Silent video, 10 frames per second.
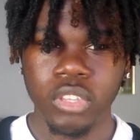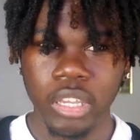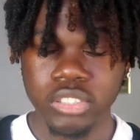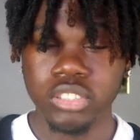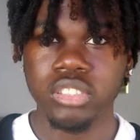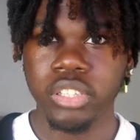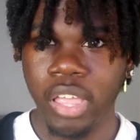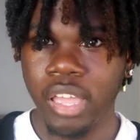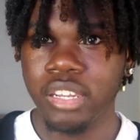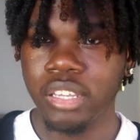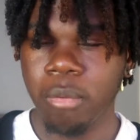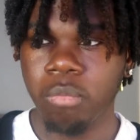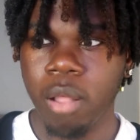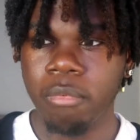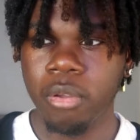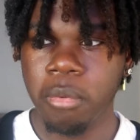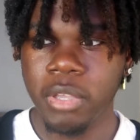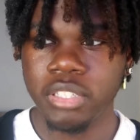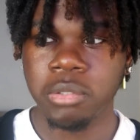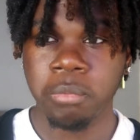Cause in July, nigga, I'm probably gonna
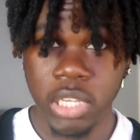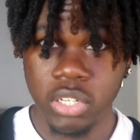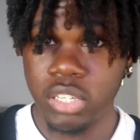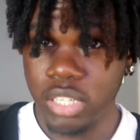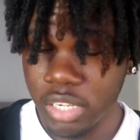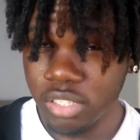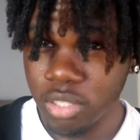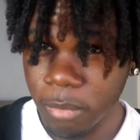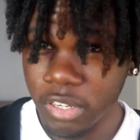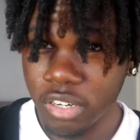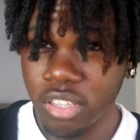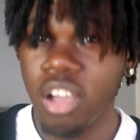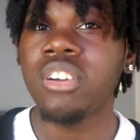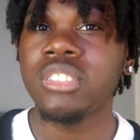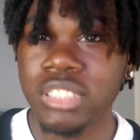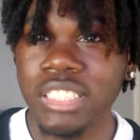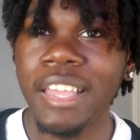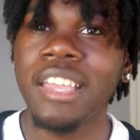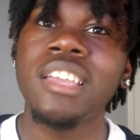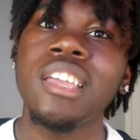make some major changes to my hair. Y'all gonna see
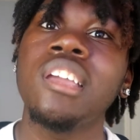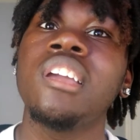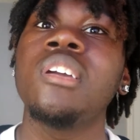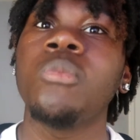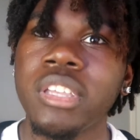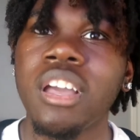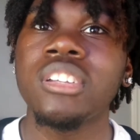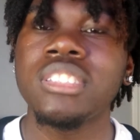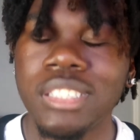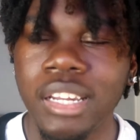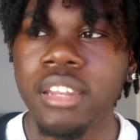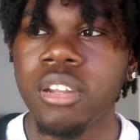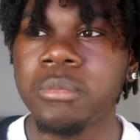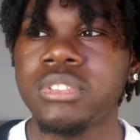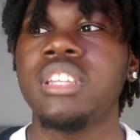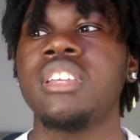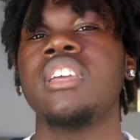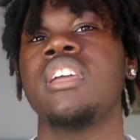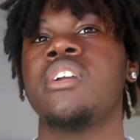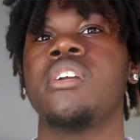that when y'all see that, you know what I'm saying?
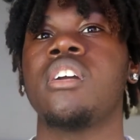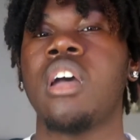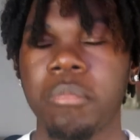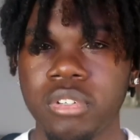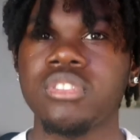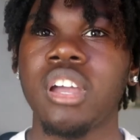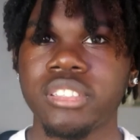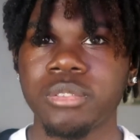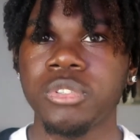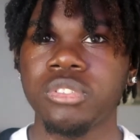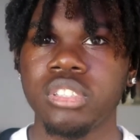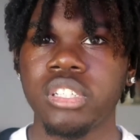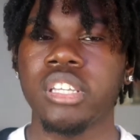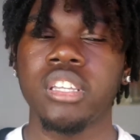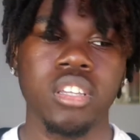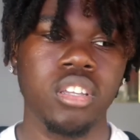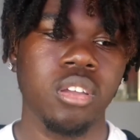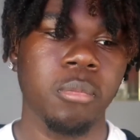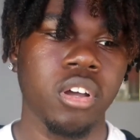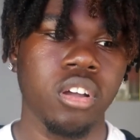I'm gonna try some new shit.
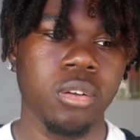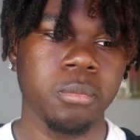But